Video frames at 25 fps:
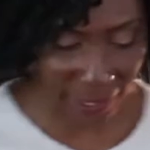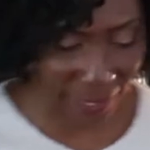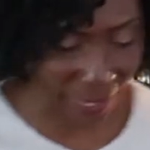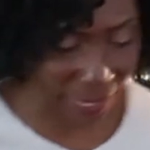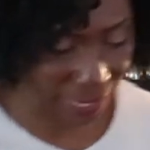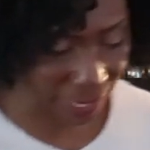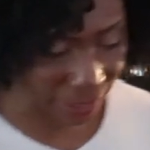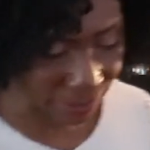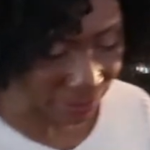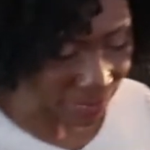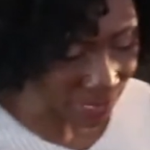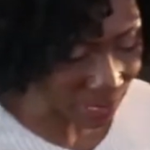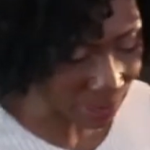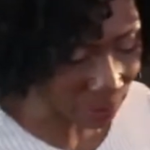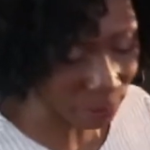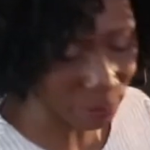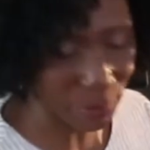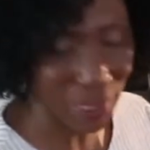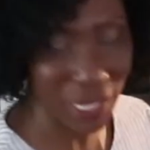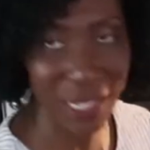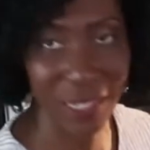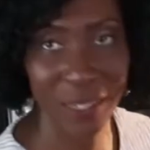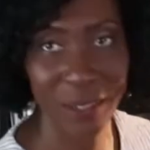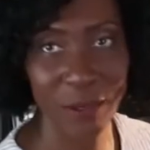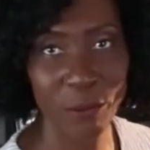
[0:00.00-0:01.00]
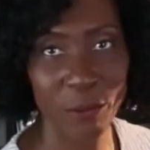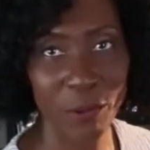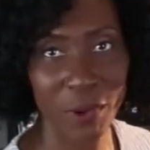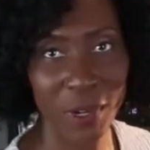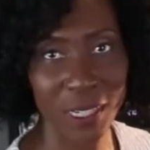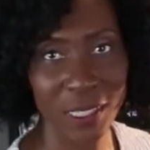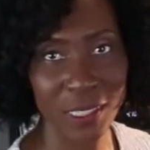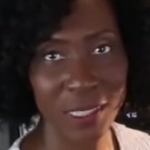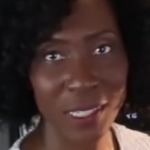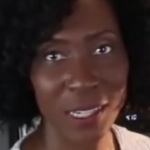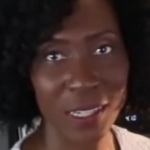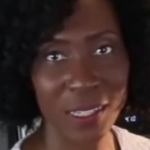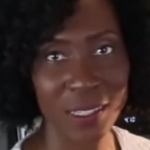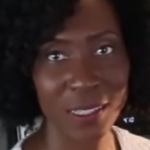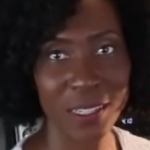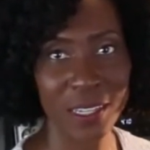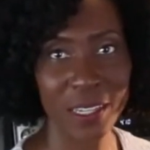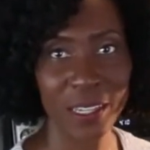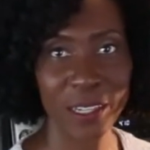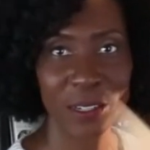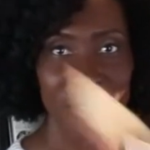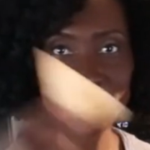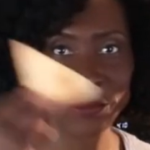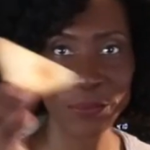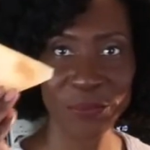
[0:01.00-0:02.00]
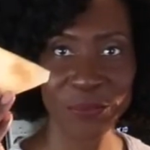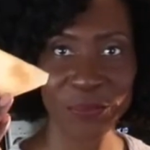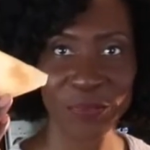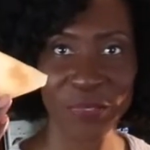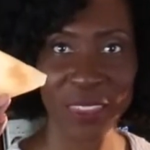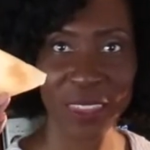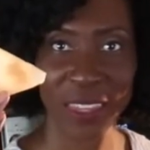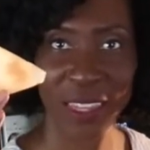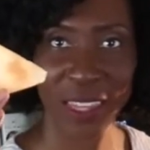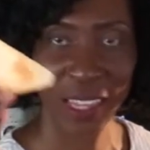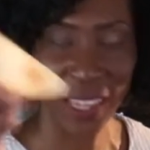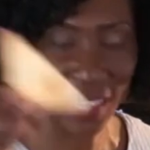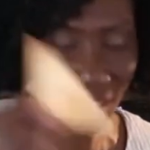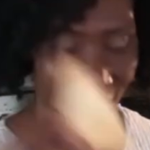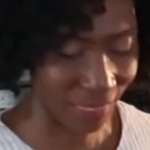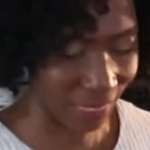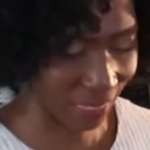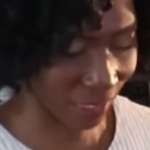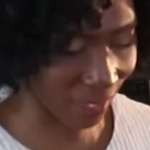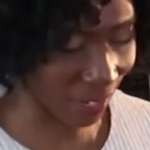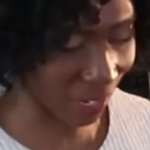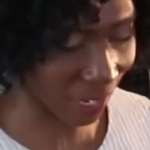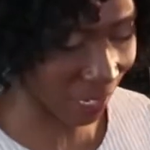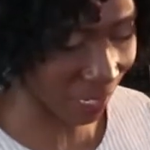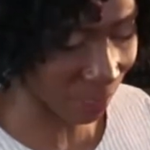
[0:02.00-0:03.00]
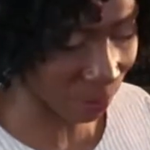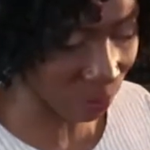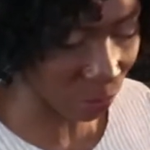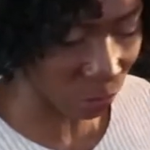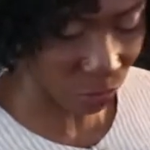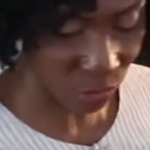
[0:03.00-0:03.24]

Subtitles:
have some baked wontons here that I am